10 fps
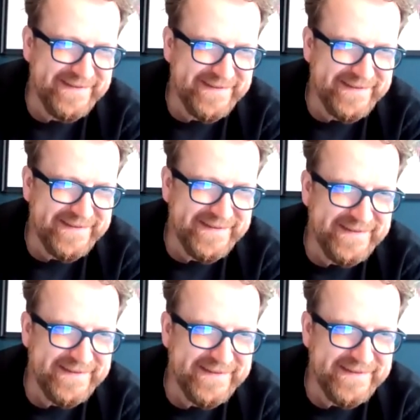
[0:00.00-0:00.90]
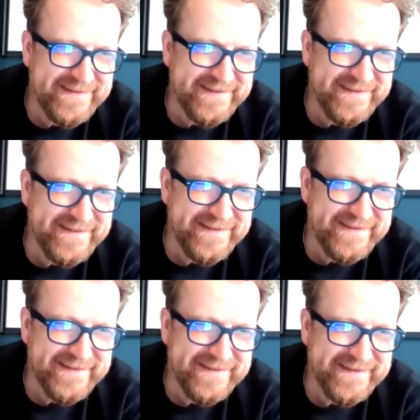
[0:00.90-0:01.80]

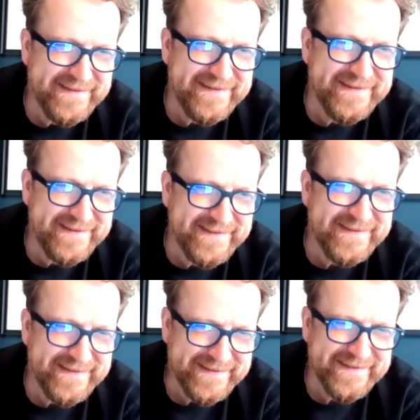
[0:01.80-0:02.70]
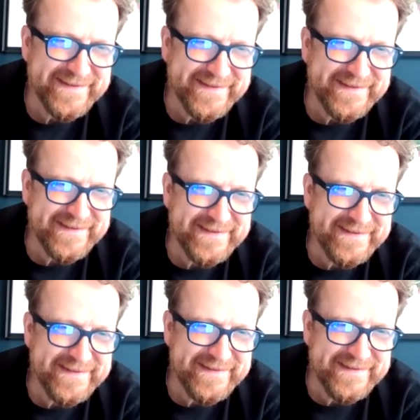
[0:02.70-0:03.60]

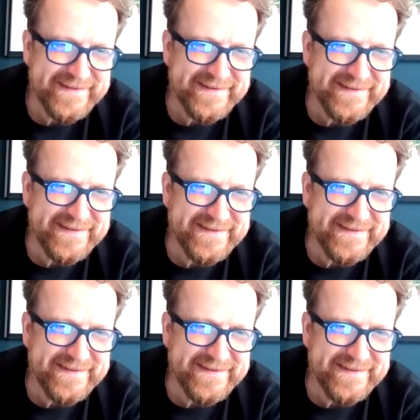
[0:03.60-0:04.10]
(silent)